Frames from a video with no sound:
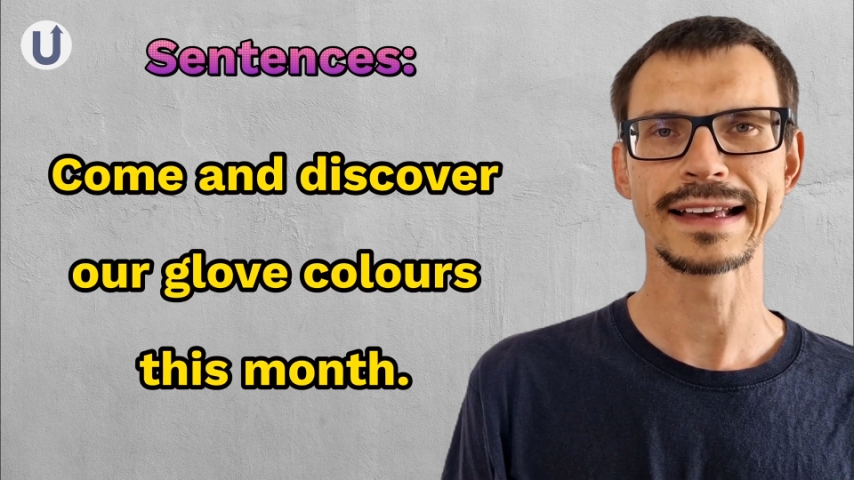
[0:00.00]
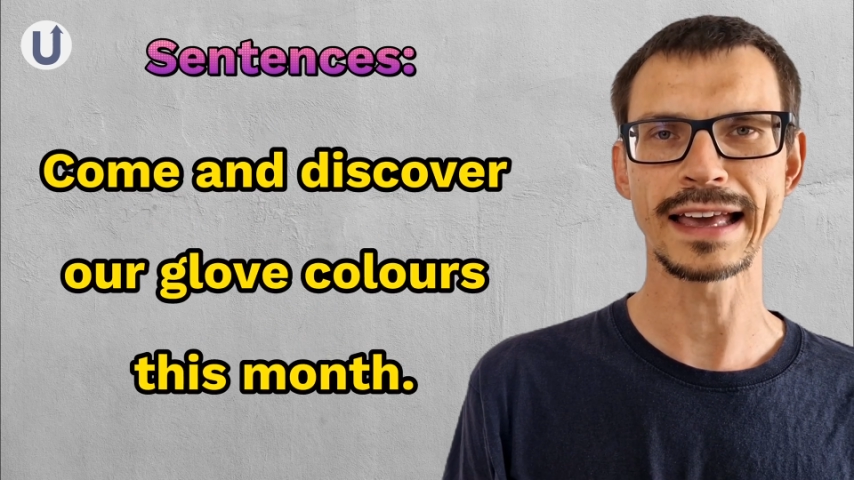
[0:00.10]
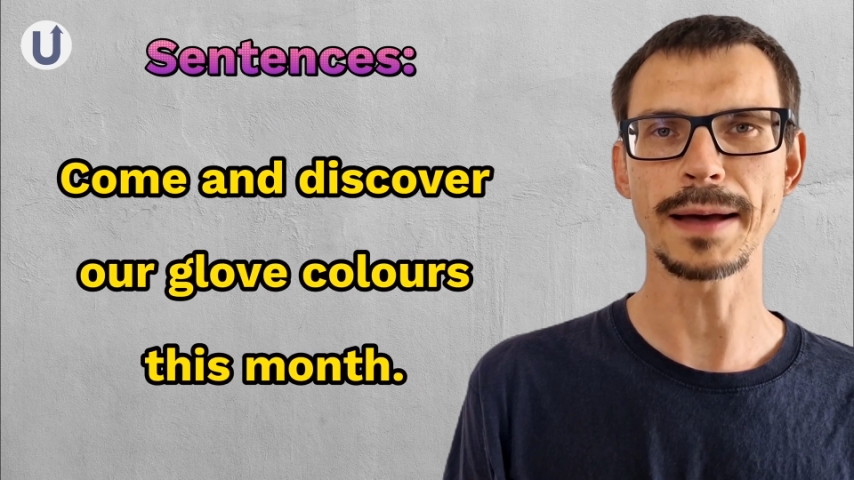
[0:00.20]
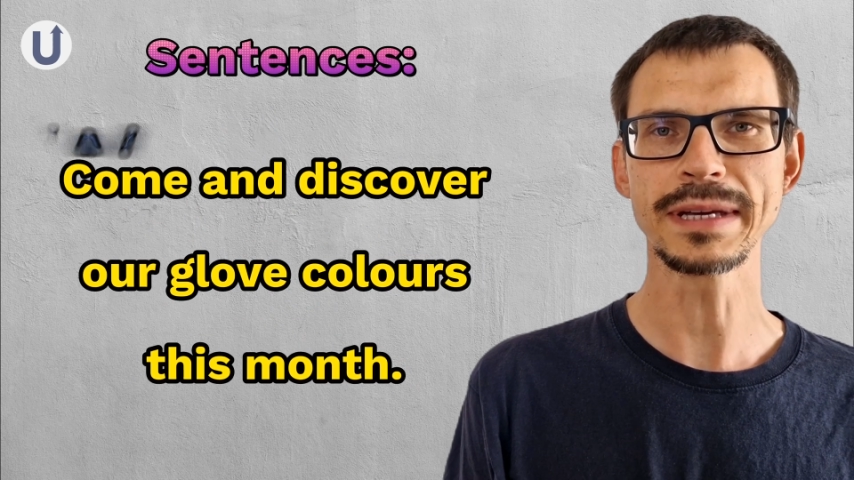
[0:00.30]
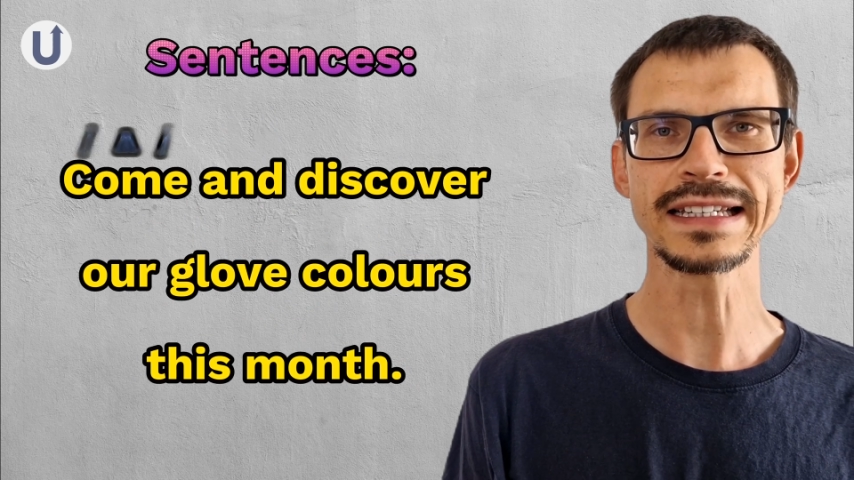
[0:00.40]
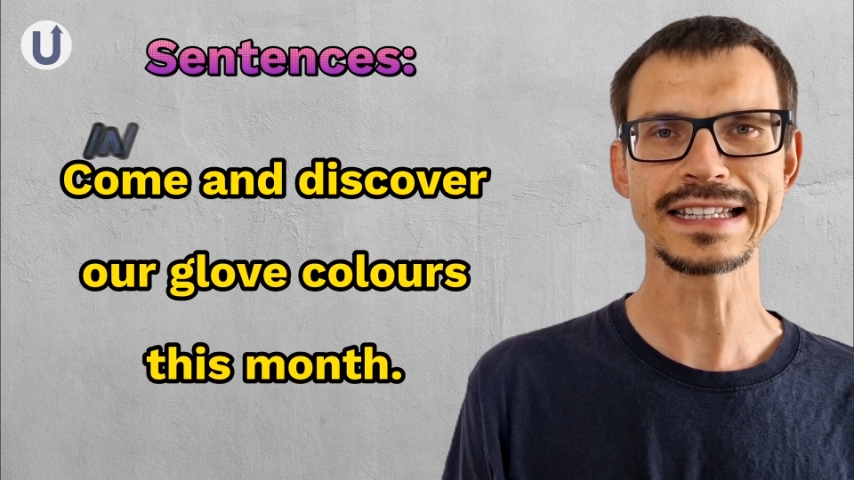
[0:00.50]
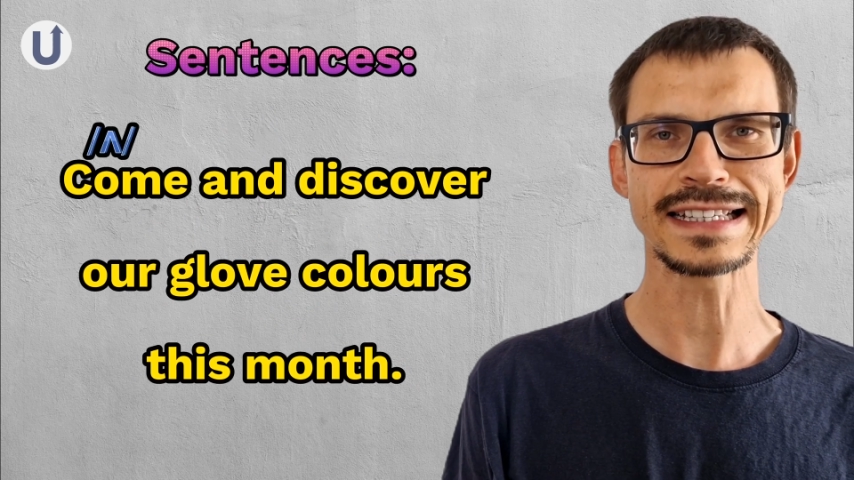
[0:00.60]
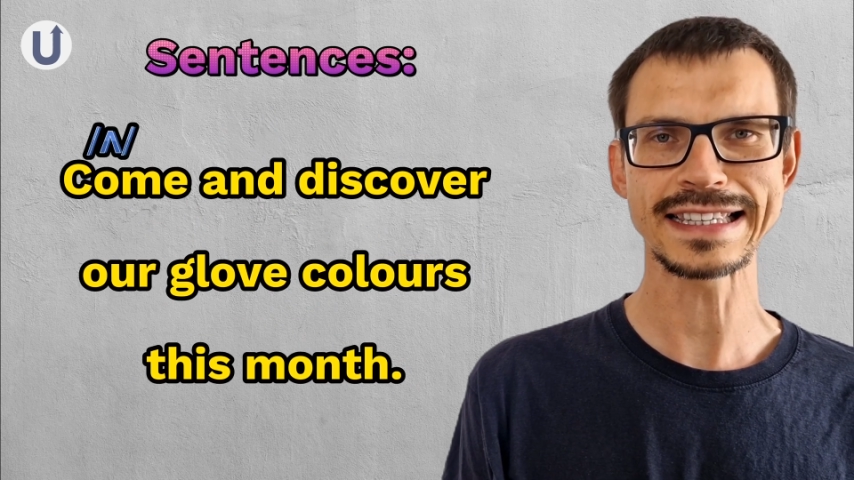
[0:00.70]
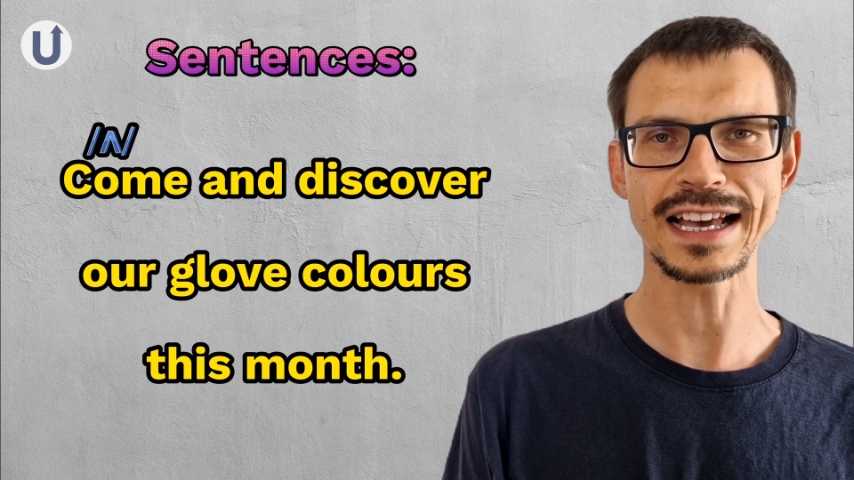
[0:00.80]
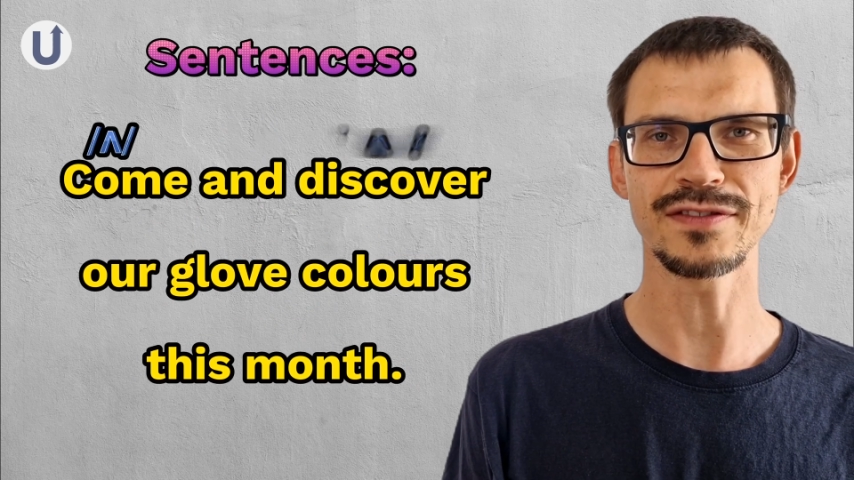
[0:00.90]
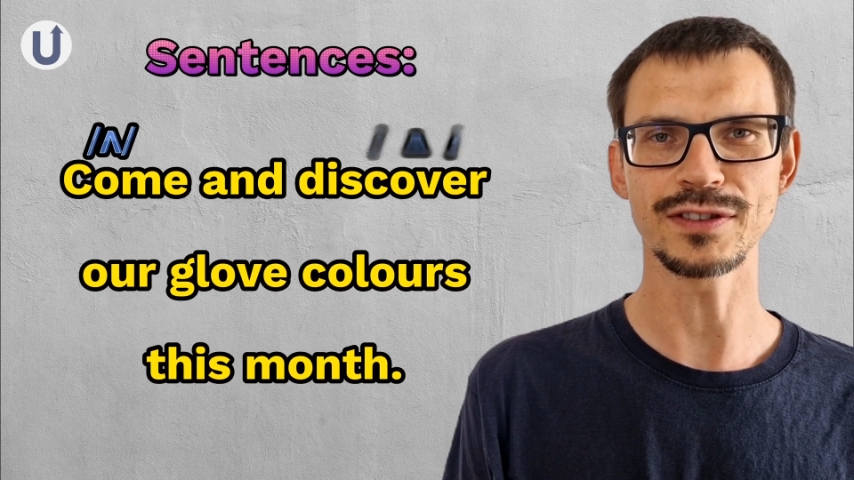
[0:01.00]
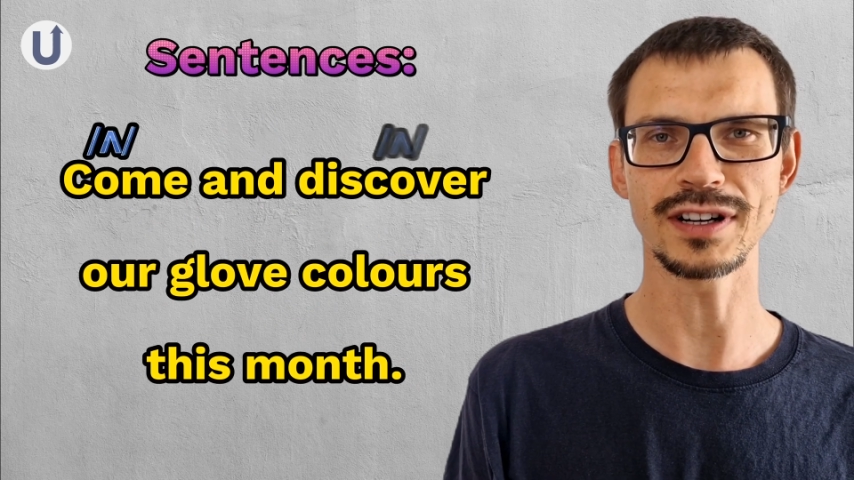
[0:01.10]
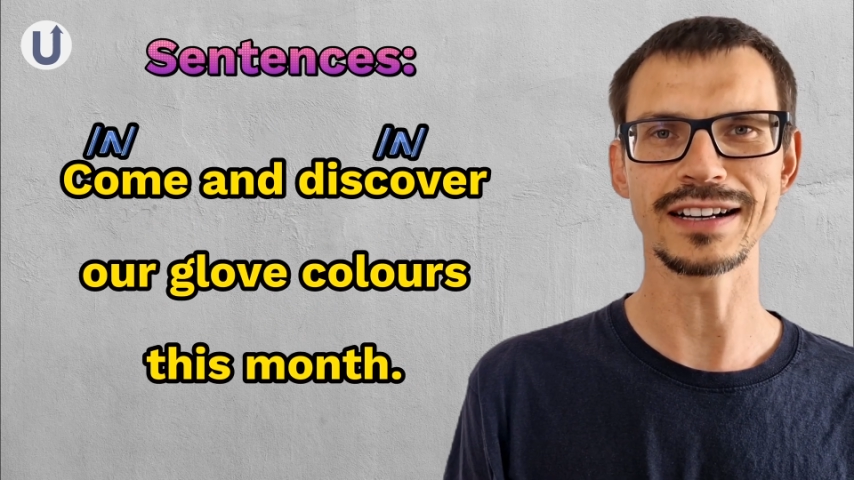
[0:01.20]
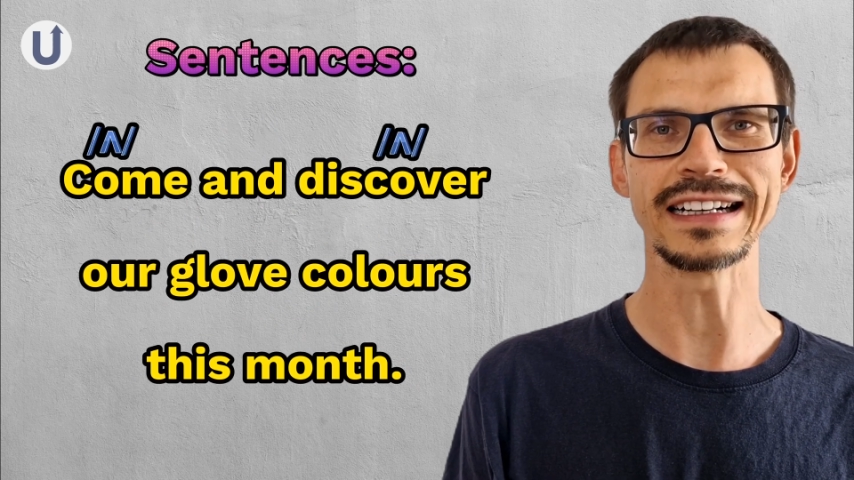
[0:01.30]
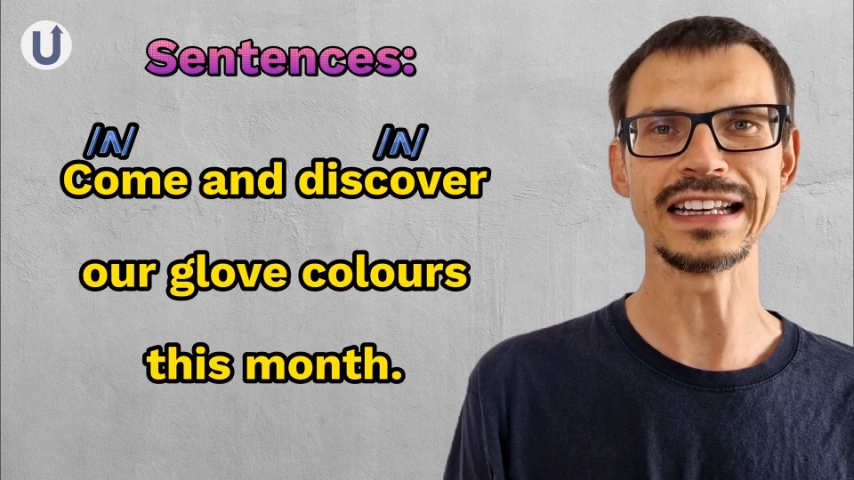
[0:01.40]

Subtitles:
Come and discover our